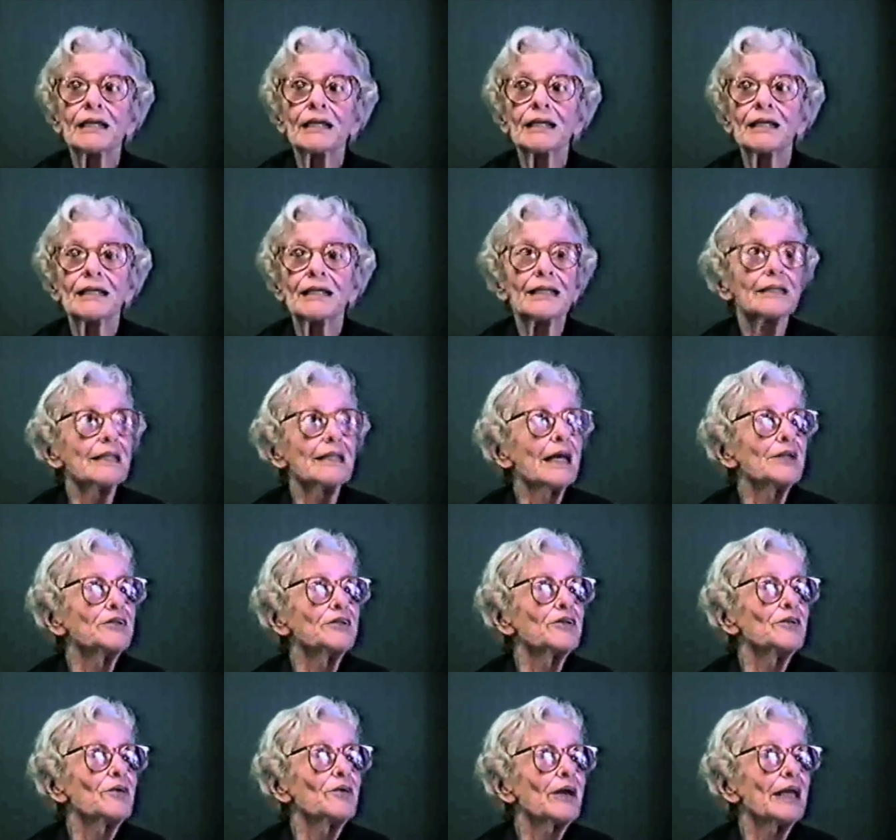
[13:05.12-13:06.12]
-hmm. uh, in
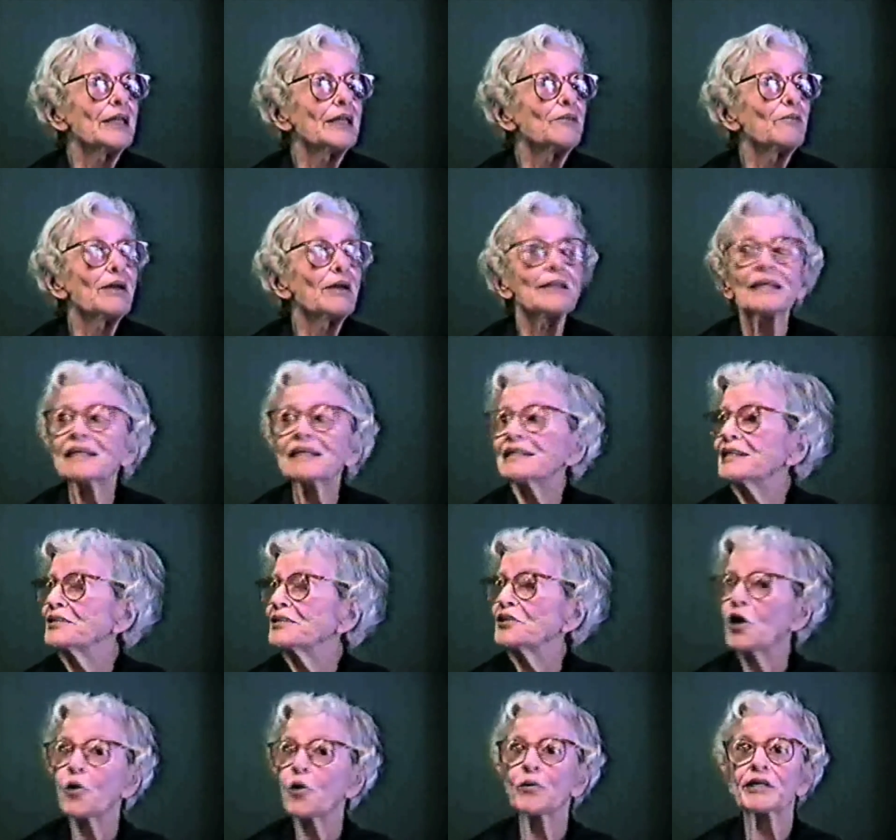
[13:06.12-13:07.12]
London or anywhere, they
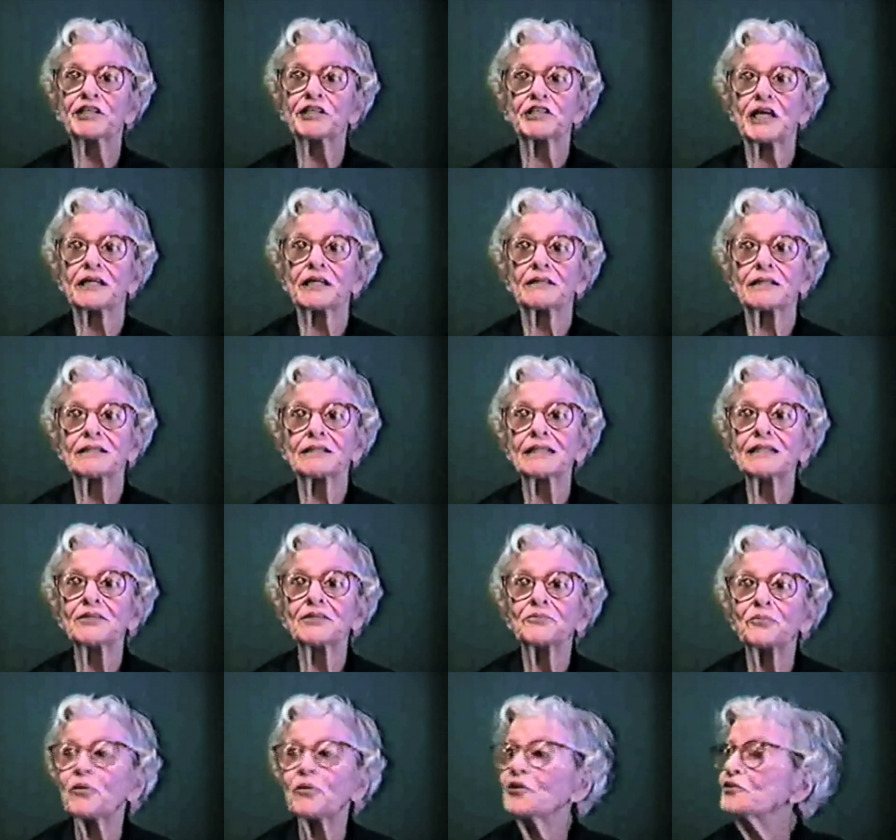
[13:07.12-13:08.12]
didn't know each other, they
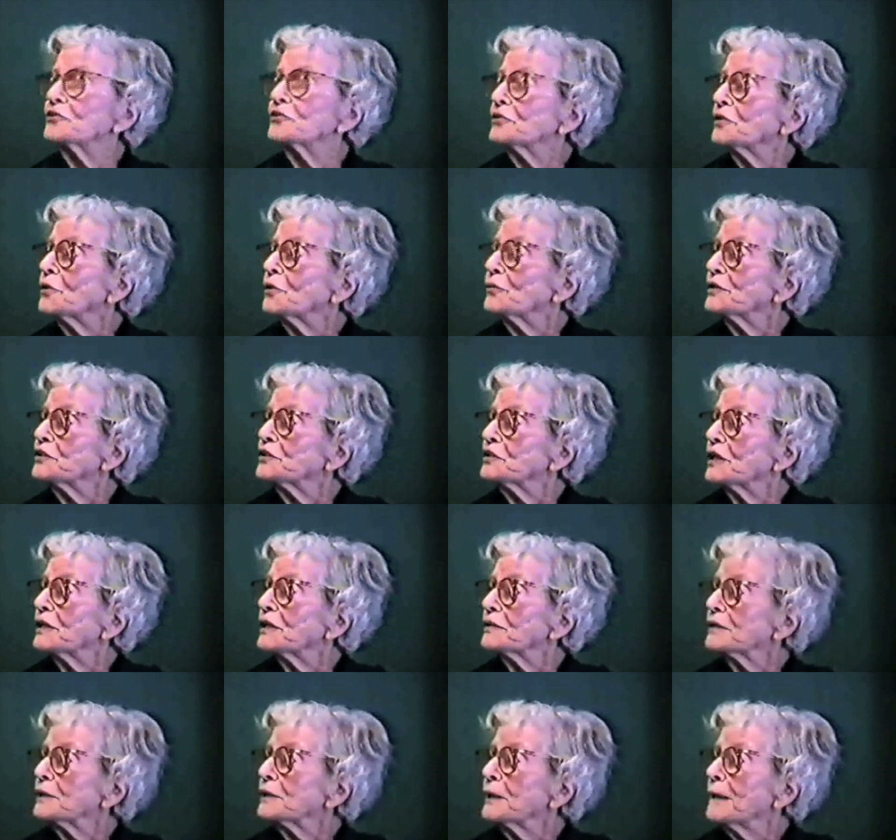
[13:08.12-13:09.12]
didn't want to know each
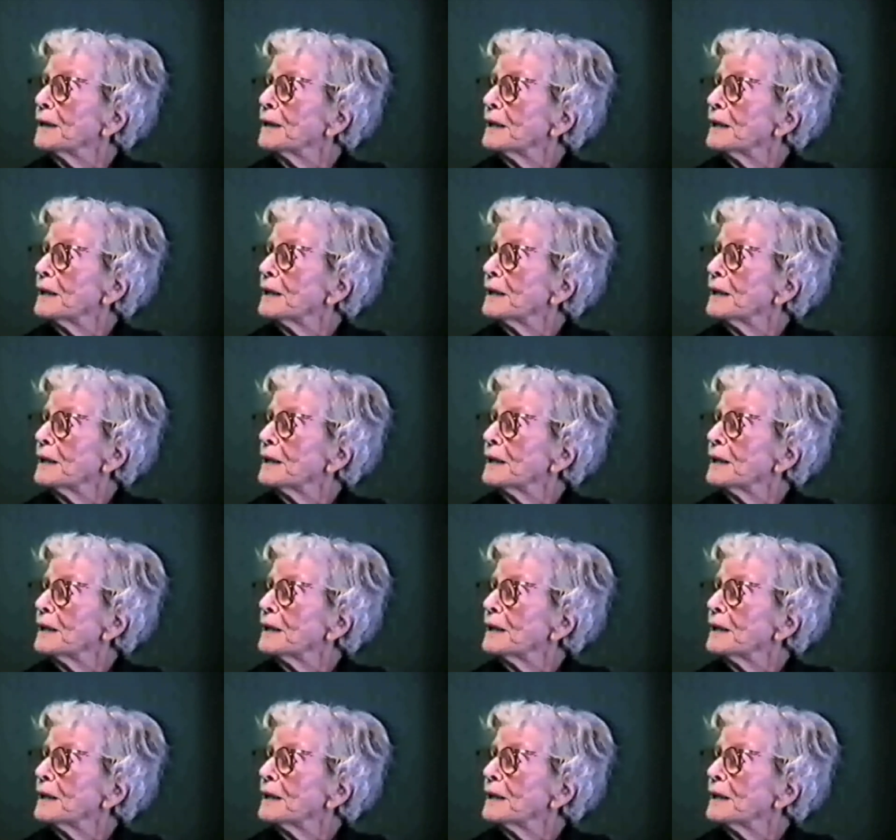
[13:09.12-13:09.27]
other.